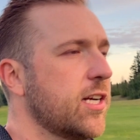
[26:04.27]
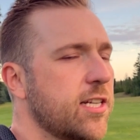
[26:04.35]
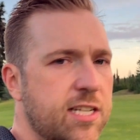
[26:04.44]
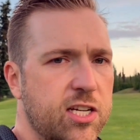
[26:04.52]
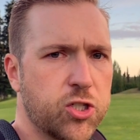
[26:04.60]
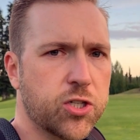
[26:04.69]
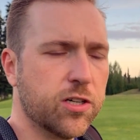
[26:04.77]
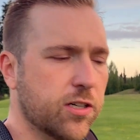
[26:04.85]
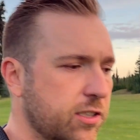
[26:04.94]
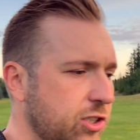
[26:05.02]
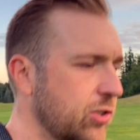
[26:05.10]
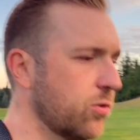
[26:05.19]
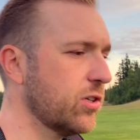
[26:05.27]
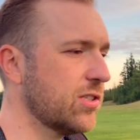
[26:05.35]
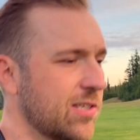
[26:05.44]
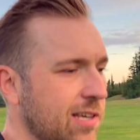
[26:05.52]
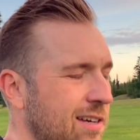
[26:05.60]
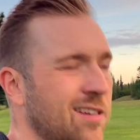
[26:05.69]
a t-shirt and
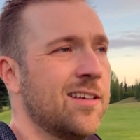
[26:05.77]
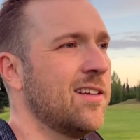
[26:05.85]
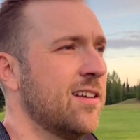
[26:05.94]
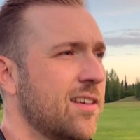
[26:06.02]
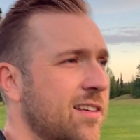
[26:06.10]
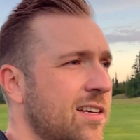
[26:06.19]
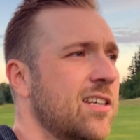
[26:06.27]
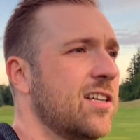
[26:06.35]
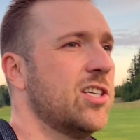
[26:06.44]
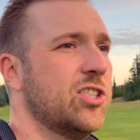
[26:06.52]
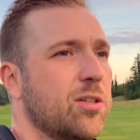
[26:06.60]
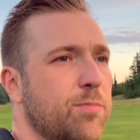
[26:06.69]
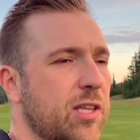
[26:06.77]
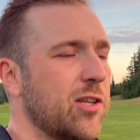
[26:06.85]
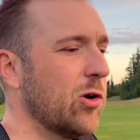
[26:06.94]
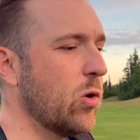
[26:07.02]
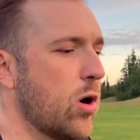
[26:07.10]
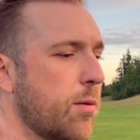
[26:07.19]
shorts should be the
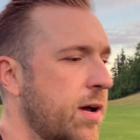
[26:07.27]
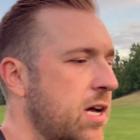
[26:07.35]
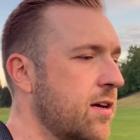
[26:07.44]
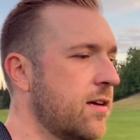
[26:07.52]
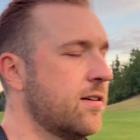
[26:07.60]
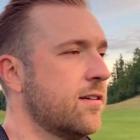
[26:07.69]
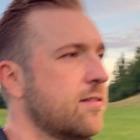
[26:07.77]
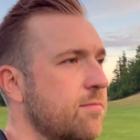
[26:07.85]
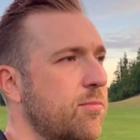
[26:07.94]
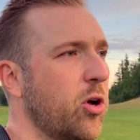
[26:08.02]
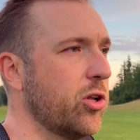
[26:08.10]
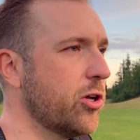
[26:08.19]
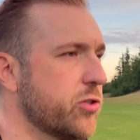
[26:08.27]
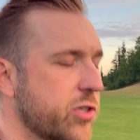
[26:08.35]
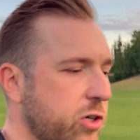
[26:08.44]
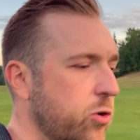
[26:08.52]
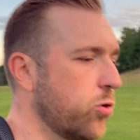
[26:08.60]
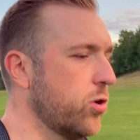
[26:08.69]
norm. Polos are
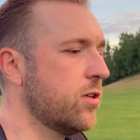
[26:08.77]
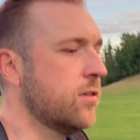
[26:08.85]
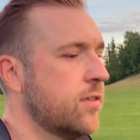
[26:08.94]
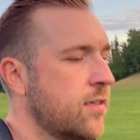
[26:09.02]
cool.